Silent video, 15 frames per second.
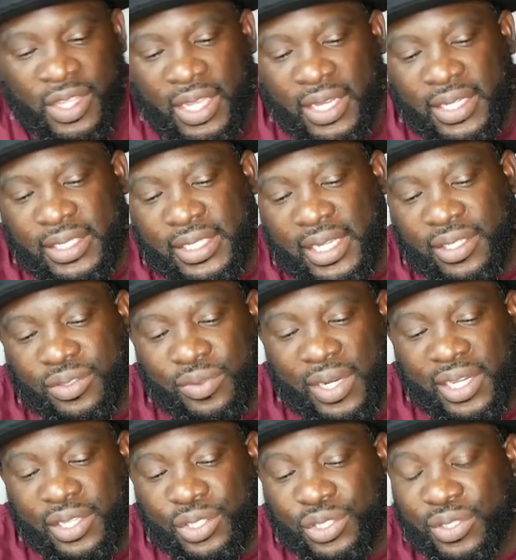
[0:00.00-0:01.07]
In this house
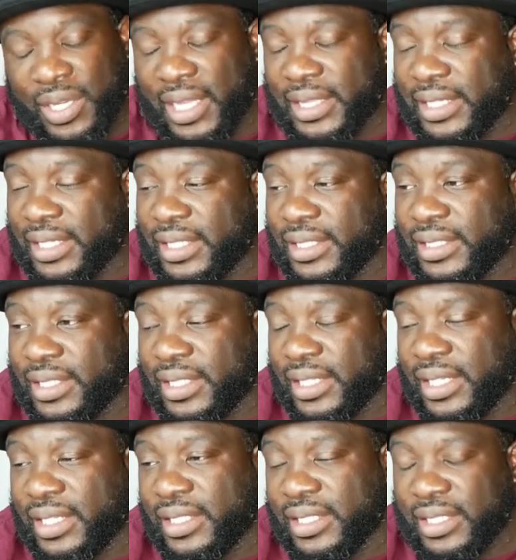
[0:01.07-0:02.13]
right here, you have
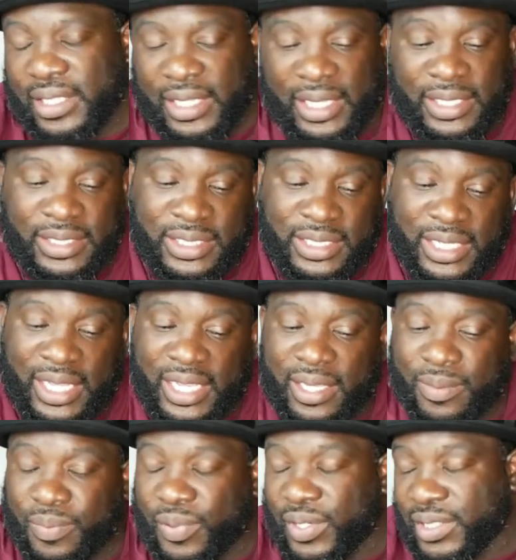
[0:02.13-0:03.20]
the
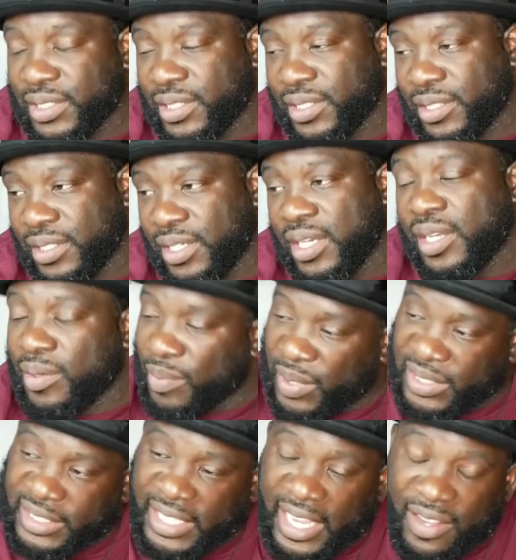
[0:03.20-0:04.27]
enslaved prisoner,
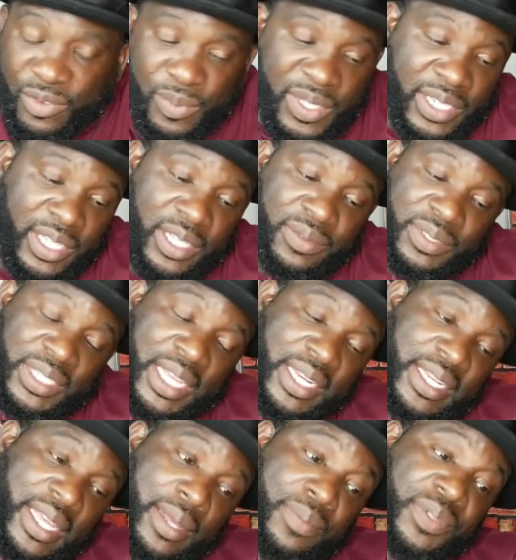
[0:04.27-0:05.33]
but you have him in the upside
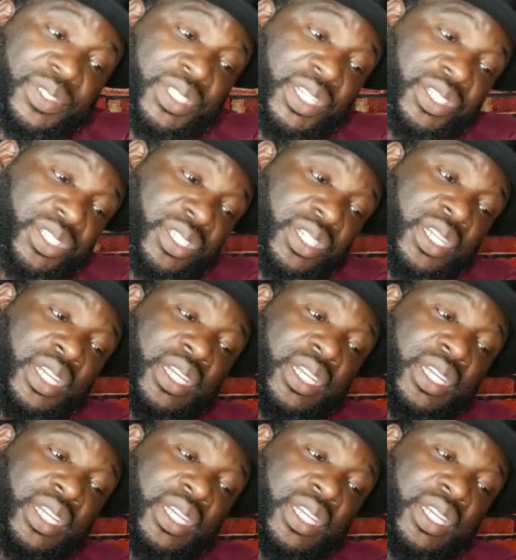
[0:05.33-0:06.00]
down position.